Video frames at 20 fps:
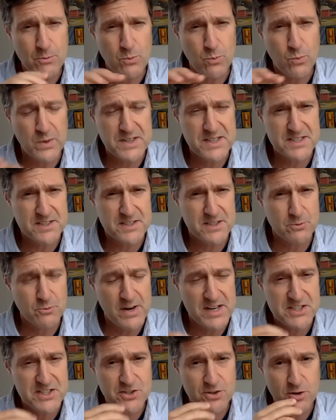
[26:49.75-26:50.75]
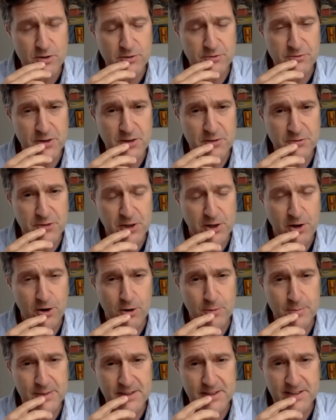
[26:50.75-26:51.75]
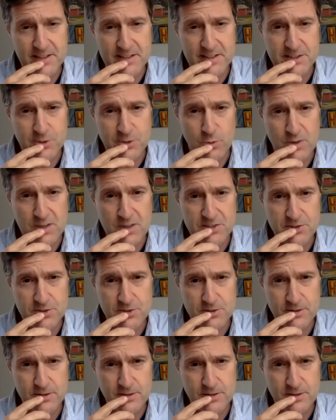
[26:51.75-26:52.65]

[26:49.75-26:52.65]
what is the ratio of the carbon that gets sequestered?